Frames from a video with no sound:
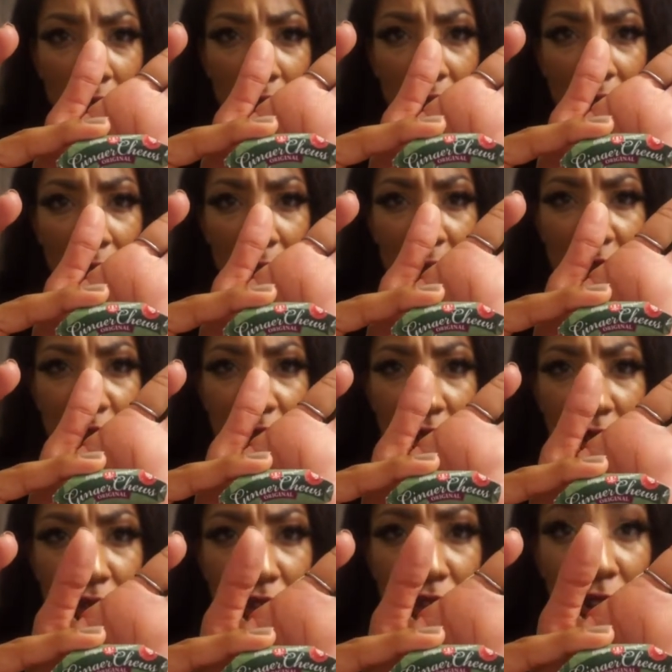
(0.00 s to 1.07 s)
they have them at
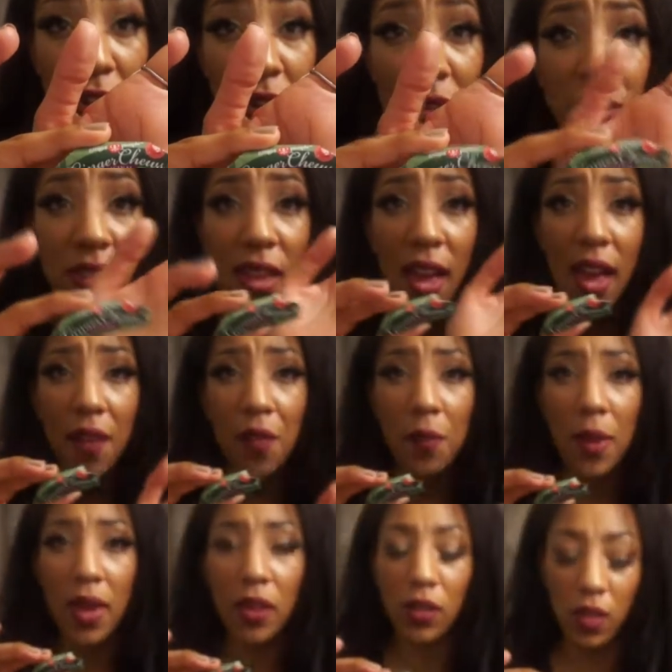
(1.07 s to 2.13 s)
Trader Joe's. They have them
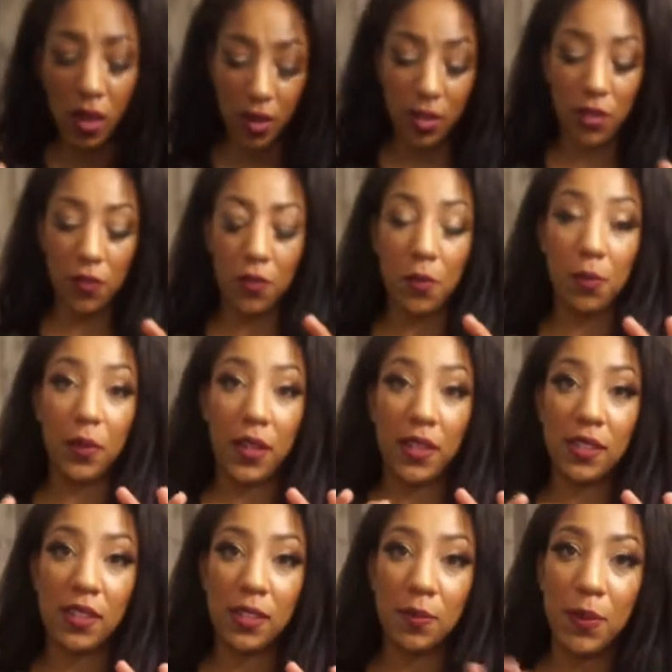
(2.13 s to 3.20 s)
at a lot of different
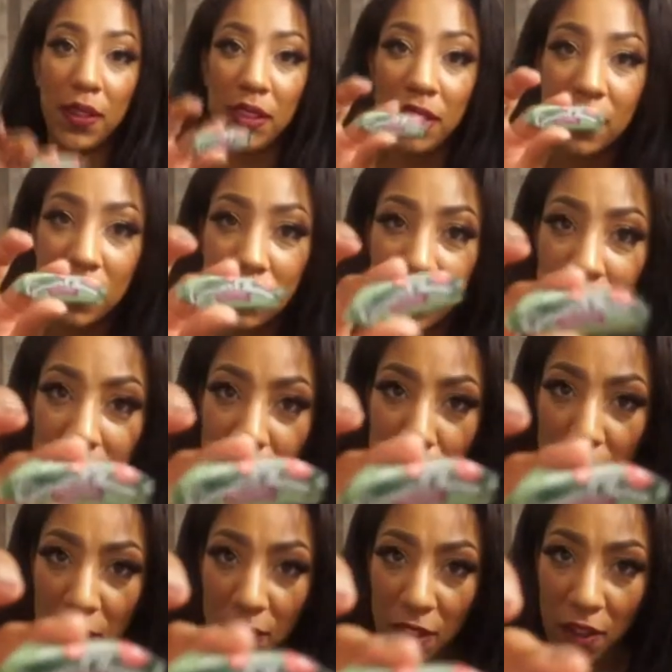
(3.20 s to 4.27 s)
places, but this is
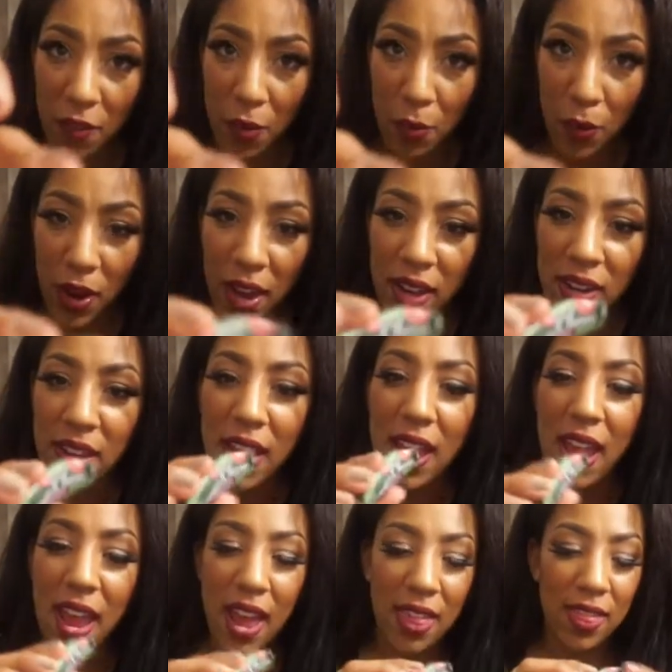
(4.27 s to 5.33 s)
my favorite brand,
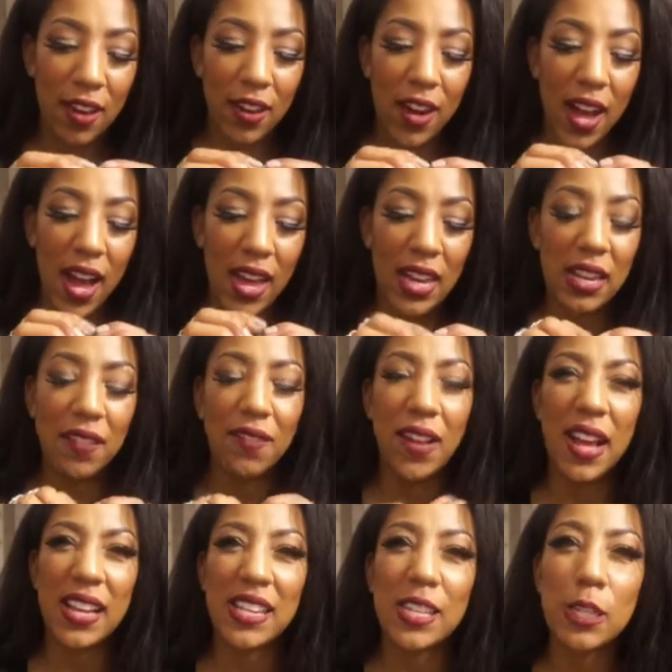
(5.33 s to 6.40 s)
and they're kind of
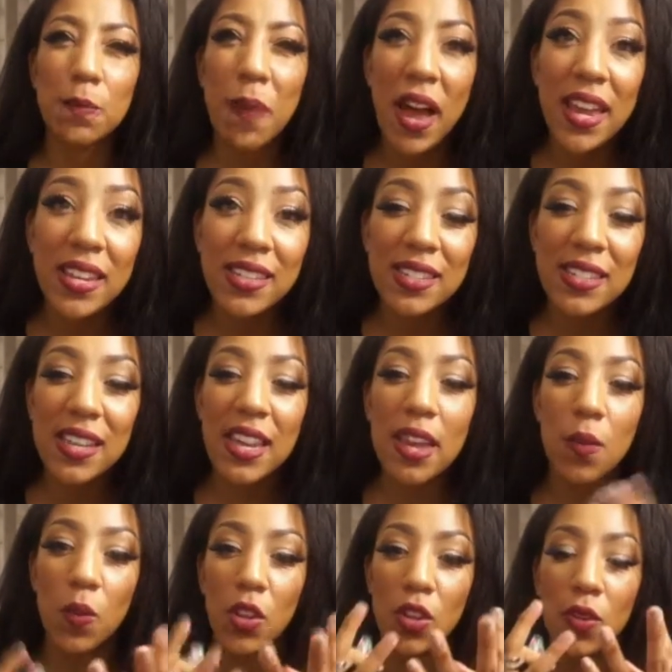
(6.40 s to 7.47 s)
spicy,
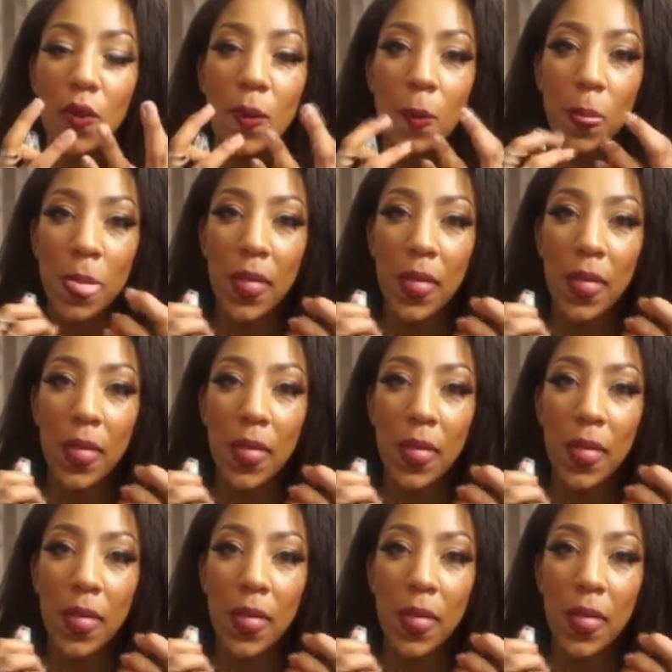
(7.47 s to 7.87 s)
and when you